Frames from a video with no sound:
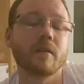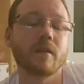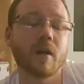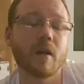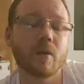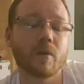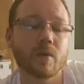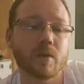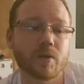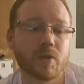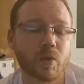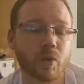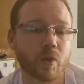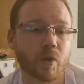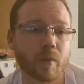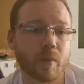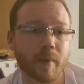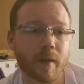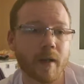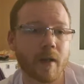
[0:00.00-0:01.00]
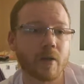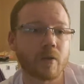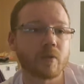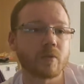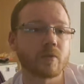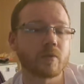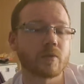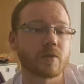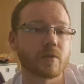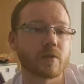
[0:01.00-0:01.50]
Now I want to talk
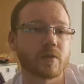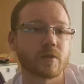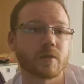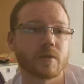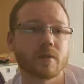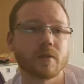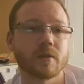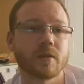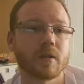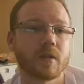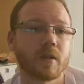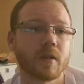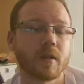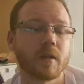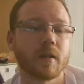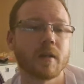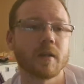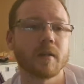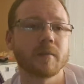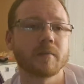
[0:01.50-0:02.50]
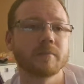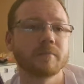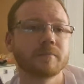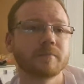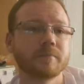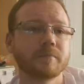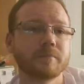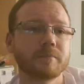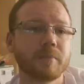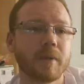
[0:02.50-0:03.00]
about uh,
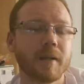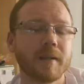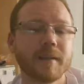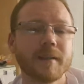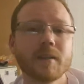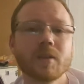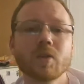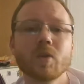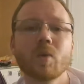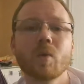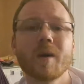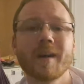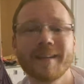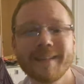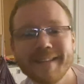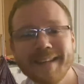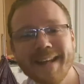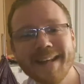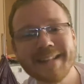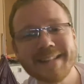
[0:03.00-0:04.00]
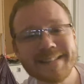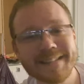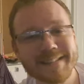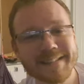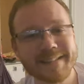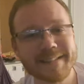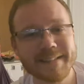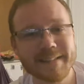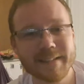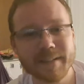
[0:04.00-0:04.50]
political
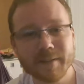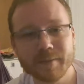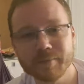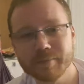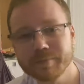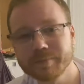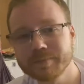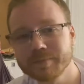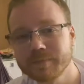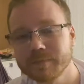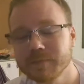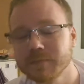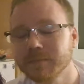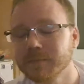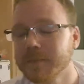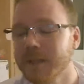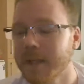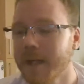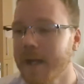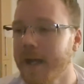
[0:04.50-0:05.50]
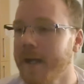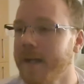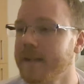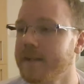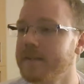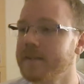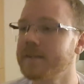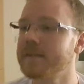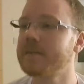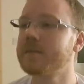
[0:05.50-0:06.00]
identity
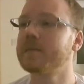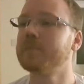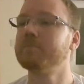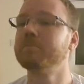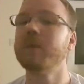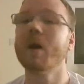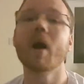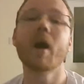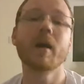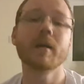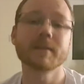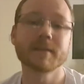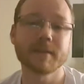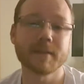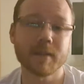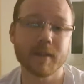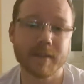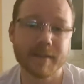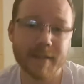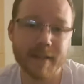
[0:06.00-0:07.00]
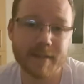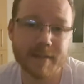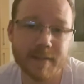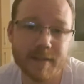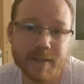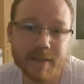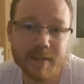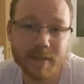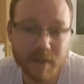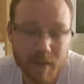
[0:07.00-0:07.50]
and party
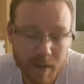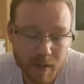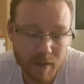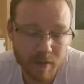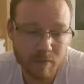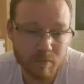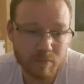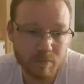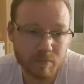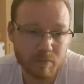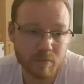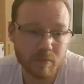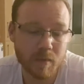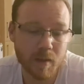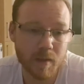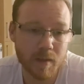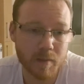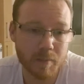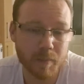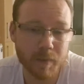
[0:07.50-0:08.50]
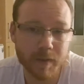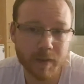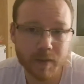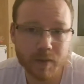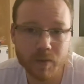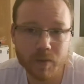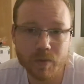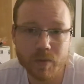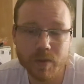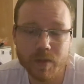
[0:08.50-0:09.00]
identity in in the
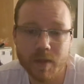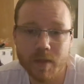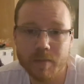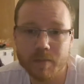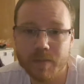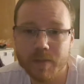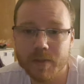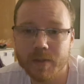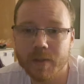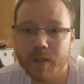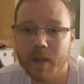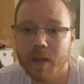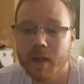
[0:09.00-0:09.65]
political terms.